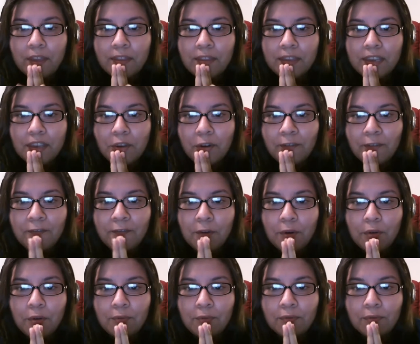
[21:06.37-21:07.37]
the
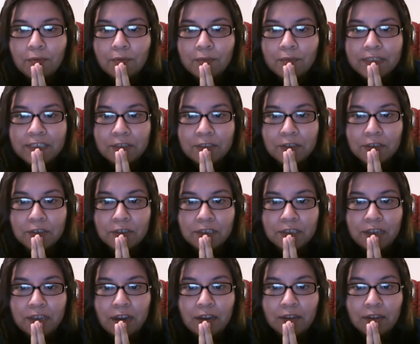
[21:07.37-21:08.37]
UFO researcher
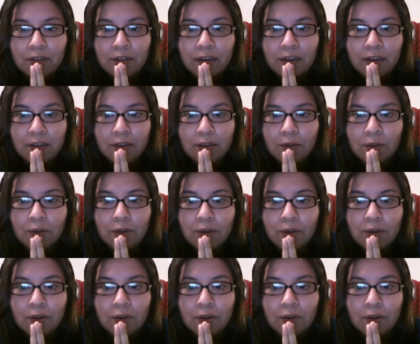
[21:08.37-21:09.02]
Scott uh,